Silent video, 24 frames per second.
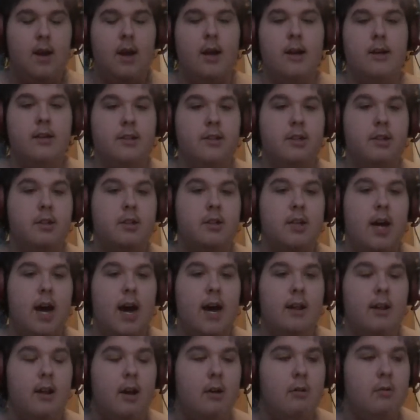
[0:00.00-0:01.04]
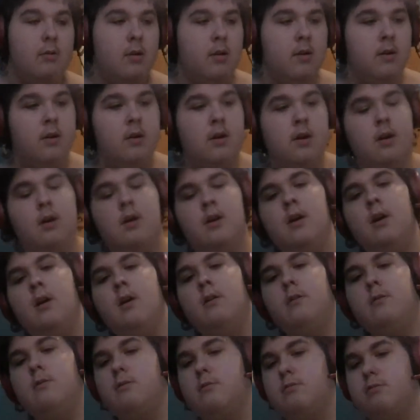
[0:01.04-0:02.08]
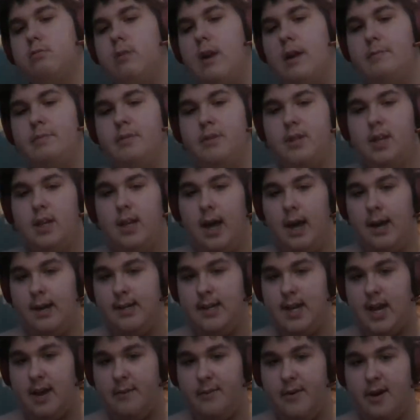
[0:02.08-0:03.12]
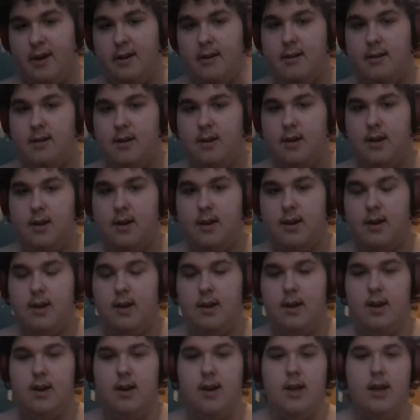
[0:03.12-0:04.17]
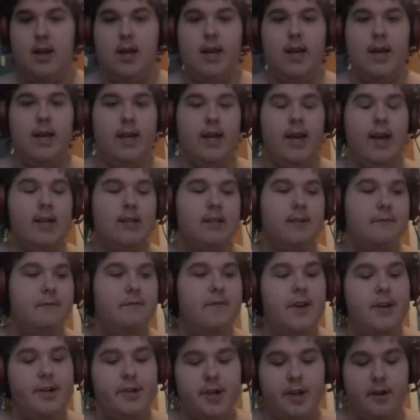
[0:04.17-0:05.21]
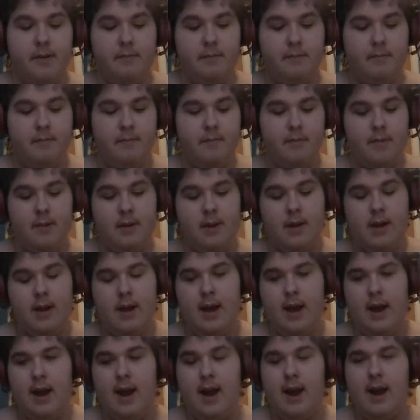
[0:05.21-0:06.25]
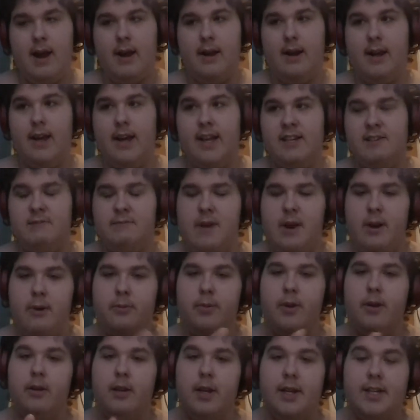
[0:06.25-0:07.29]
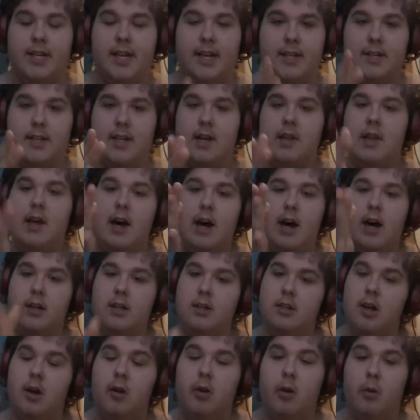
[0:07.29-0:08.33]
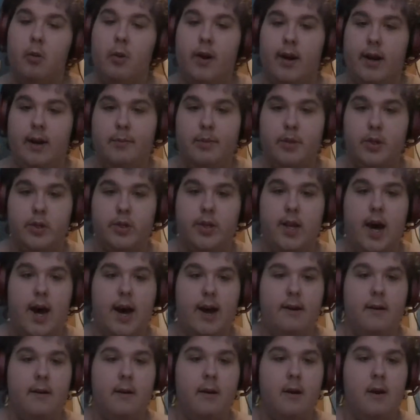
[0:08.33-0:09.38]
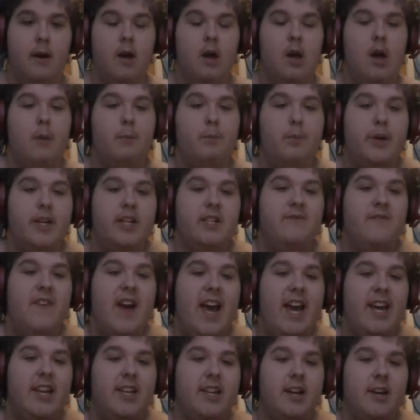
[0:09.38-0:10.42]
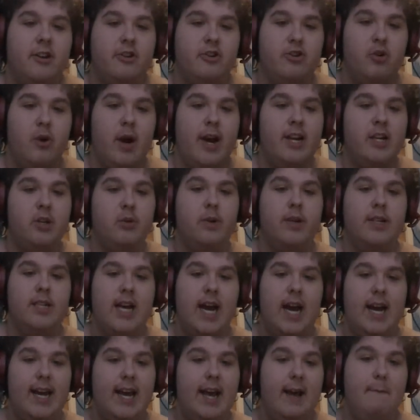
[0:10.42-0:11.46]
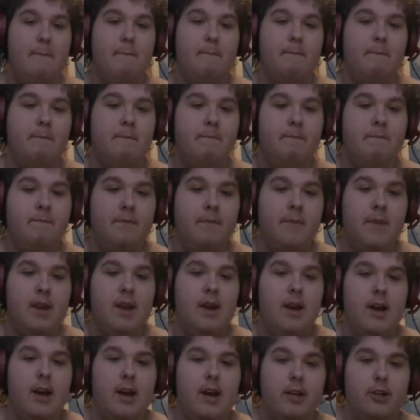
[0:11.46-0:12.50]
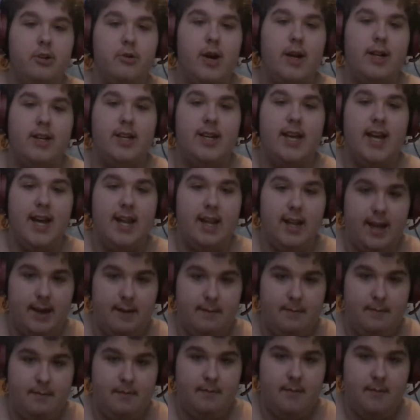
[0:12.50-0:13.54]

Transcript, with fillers: As soon as Kylo grabs the lightsaber, he gets a vision. And it's very realistic, it's like the Han Solo one in episode 9 but it's Vader trying to attack him and trying to kill him.